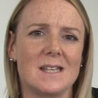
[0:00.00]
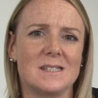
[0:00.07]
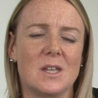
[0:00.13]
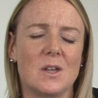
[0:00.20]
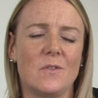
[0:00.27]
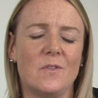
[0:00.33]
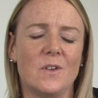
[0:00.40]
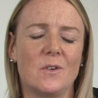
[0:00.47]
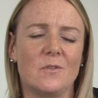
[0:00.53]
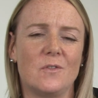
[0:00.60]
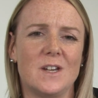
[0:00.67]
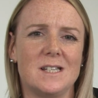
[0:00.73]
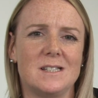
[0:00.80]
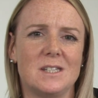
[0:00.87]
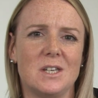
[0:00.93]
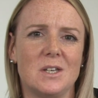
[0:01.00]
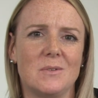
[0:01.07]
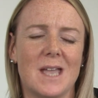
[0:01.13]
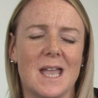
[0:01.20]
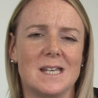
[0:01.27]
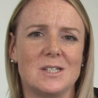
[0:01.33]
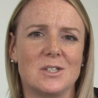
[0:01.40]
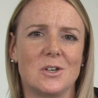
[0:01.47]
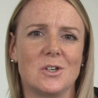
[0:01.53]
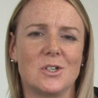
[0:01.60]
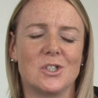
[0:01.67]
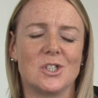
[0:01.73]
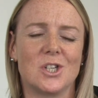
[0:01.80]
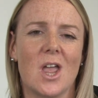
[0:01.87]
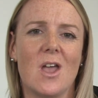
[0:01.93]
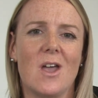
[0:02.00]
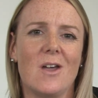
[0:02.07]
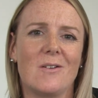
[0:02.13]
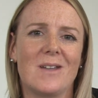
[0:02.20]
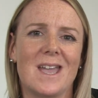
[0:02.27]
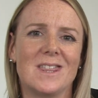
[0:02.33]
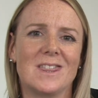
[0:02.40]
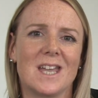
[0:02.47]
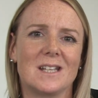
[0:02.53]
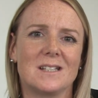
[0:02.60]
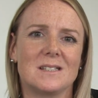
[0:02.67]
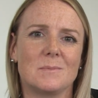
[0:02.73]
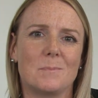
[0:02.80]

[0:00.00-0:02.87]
so feel free to get in touch. Okay, thanks,